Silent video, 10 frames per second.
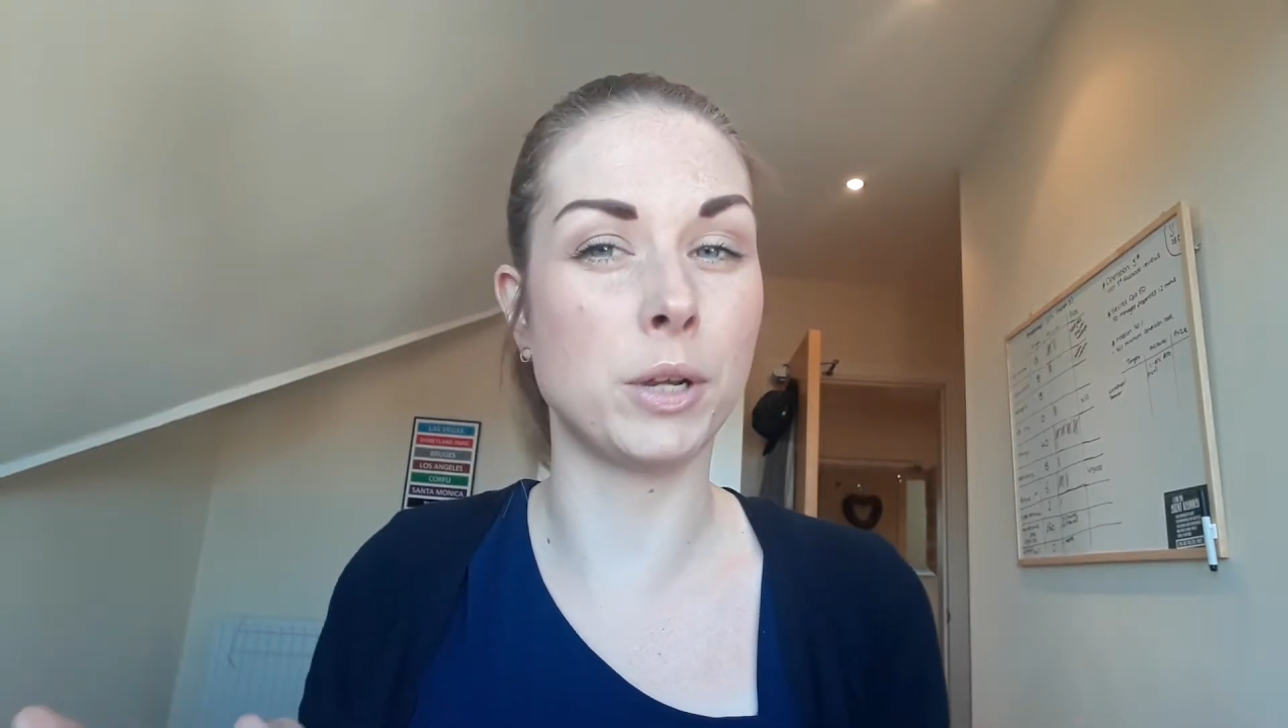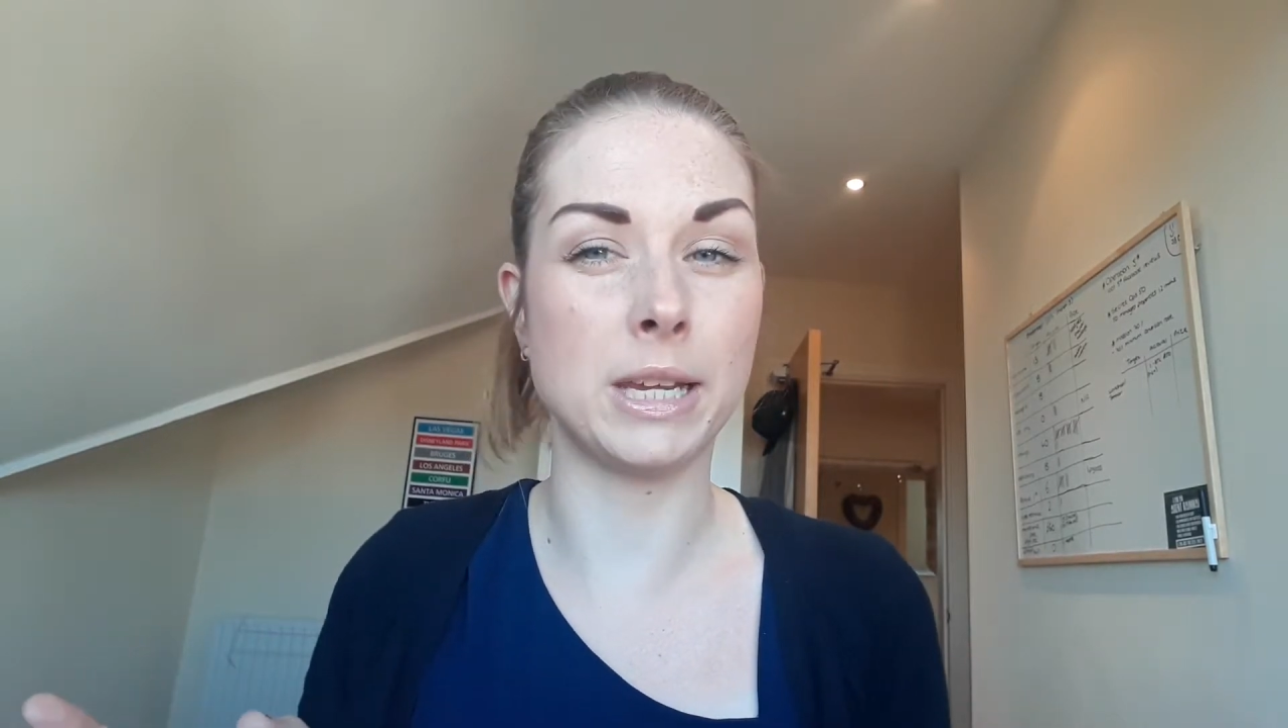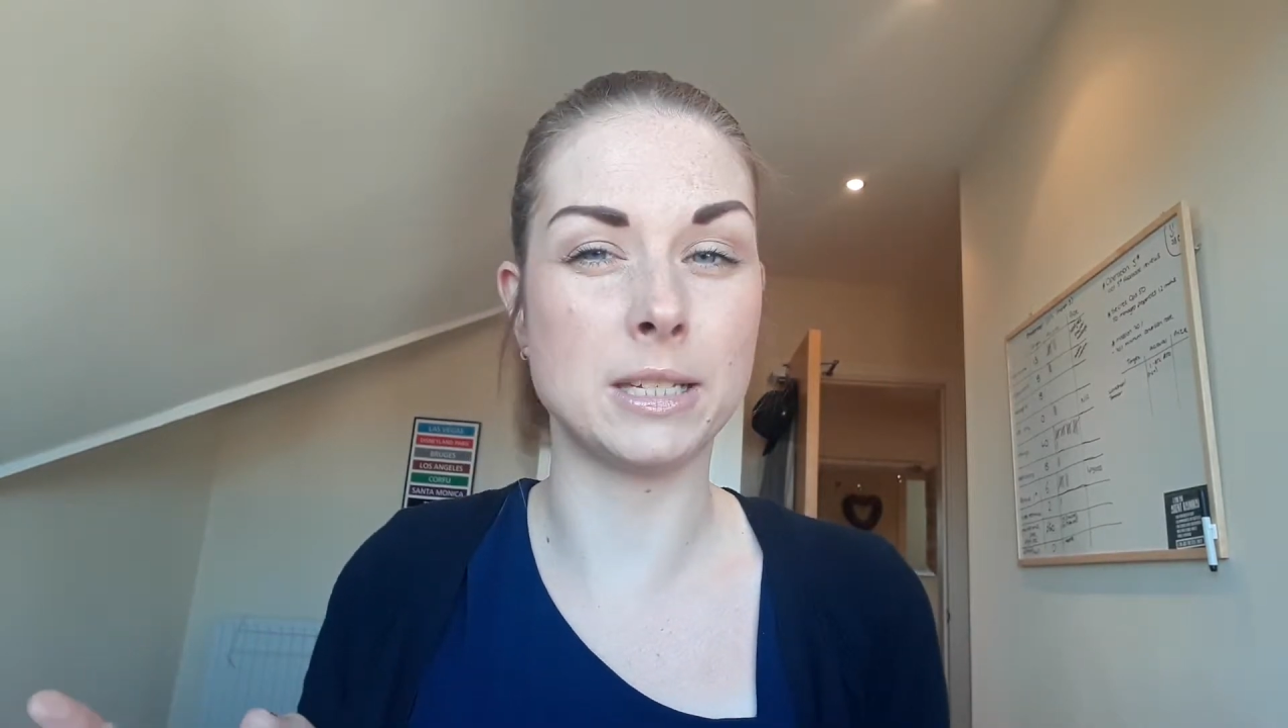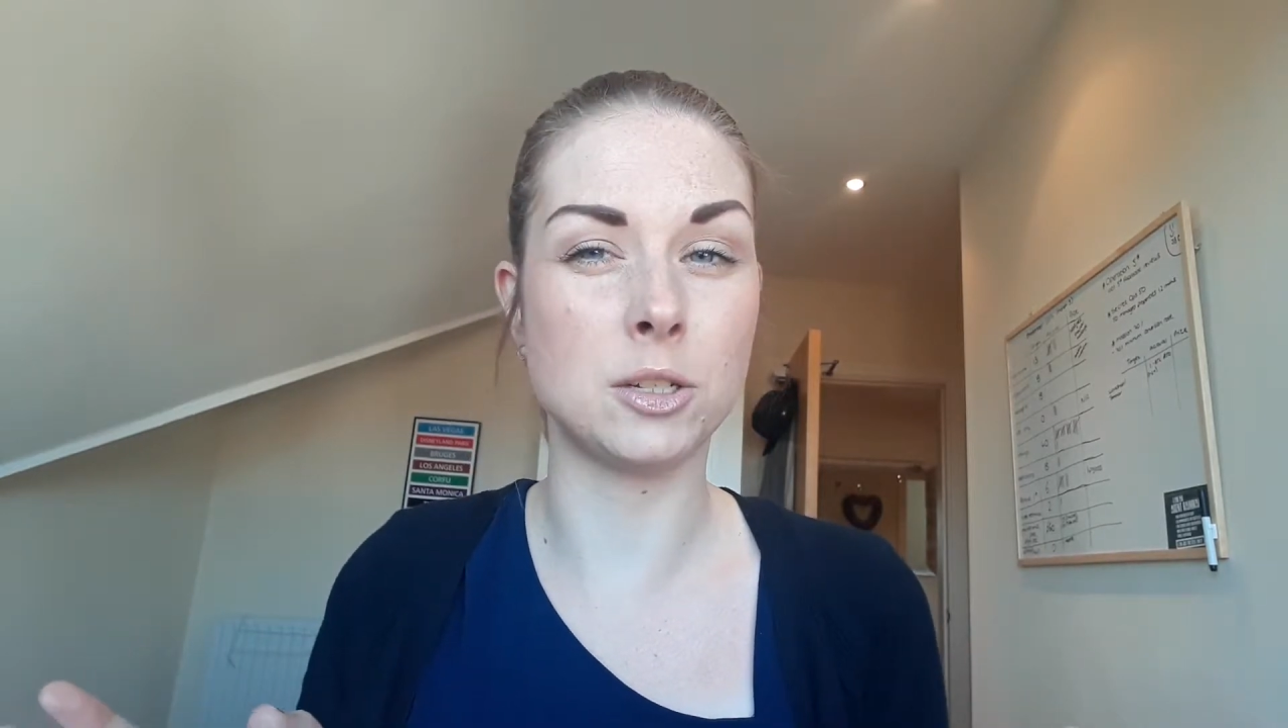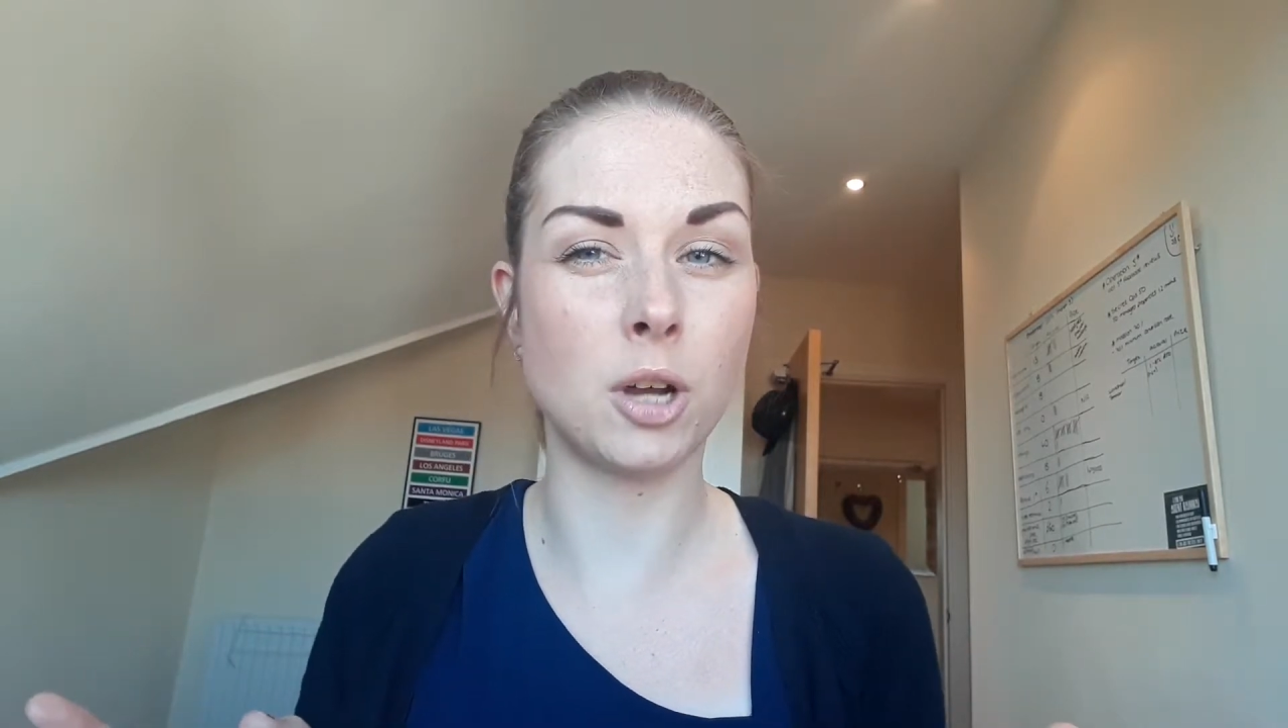
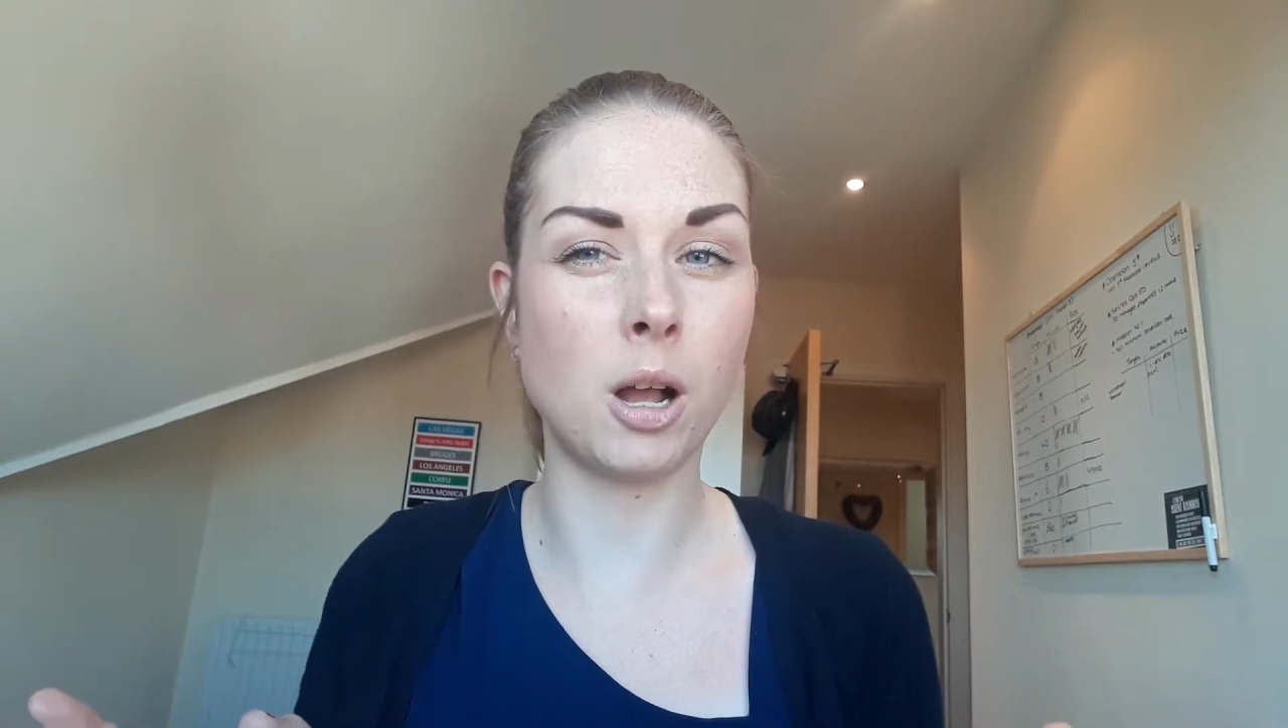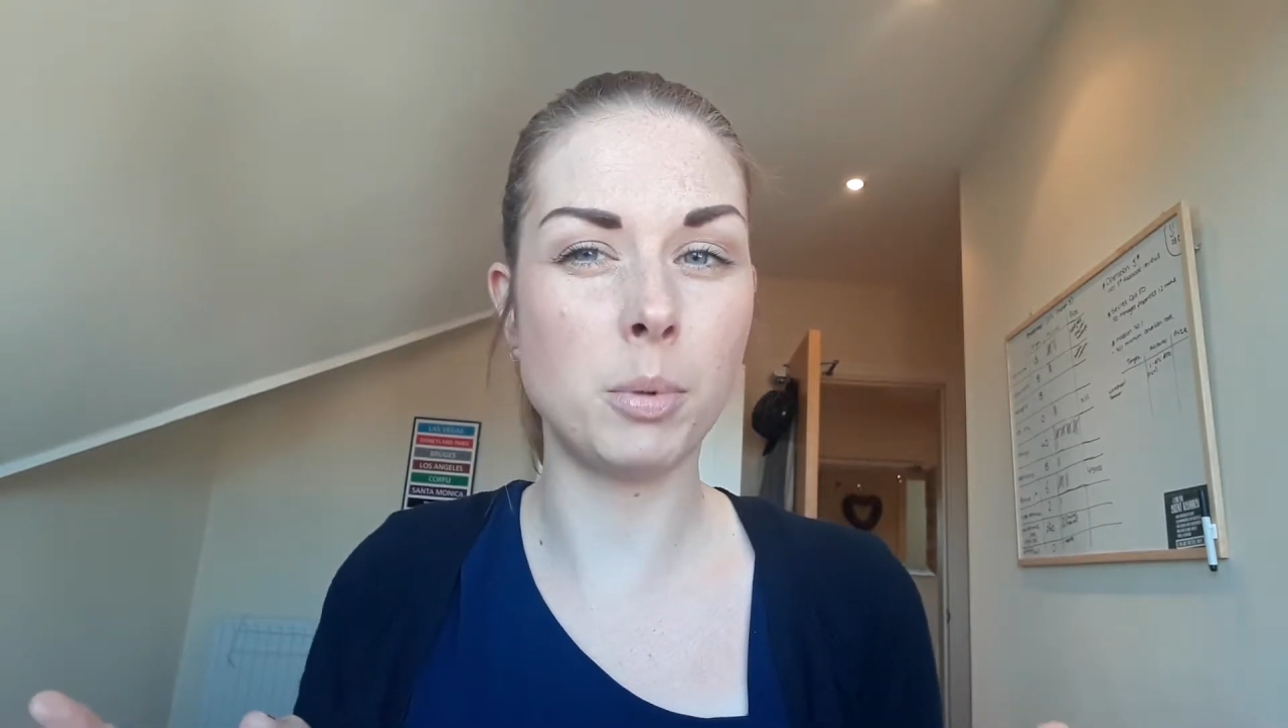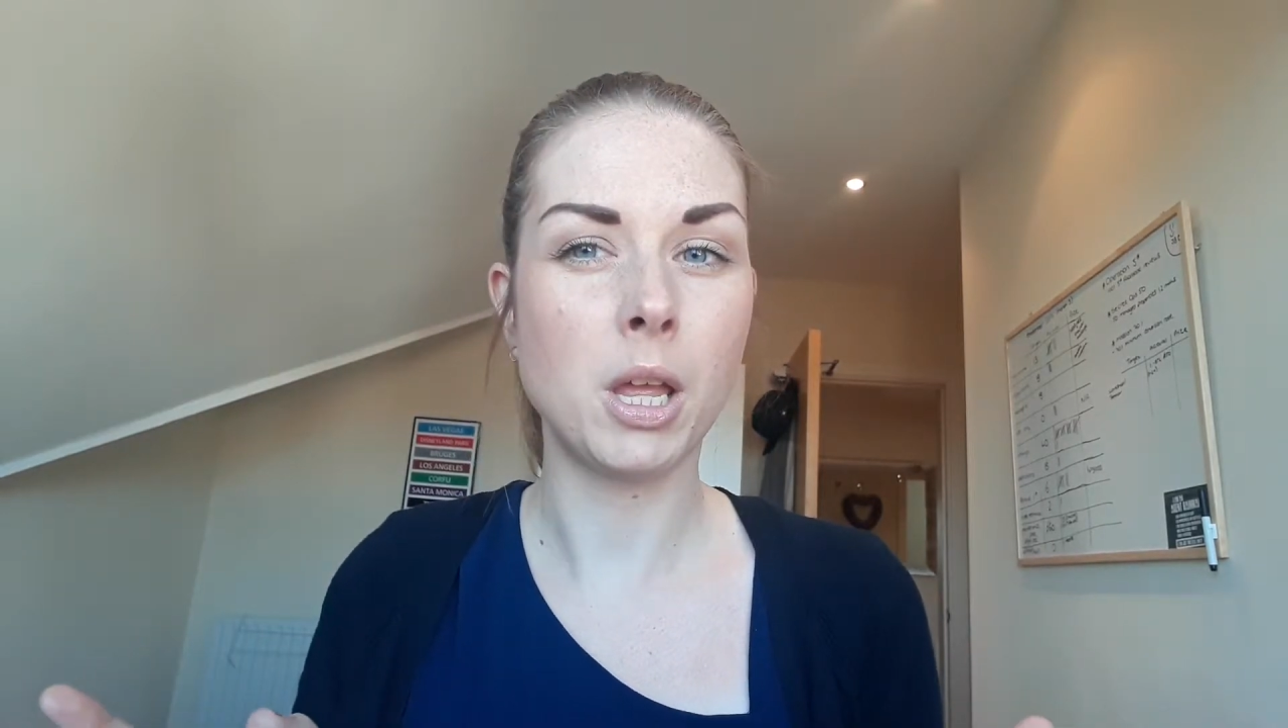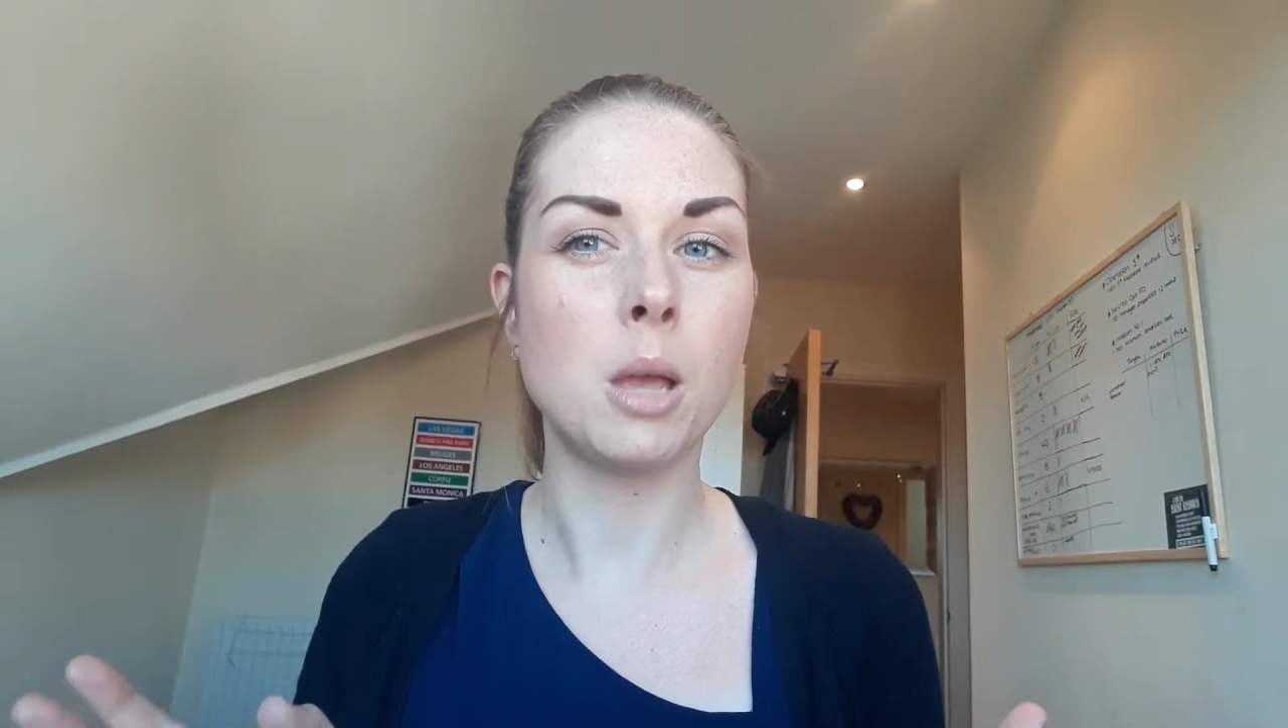easy job,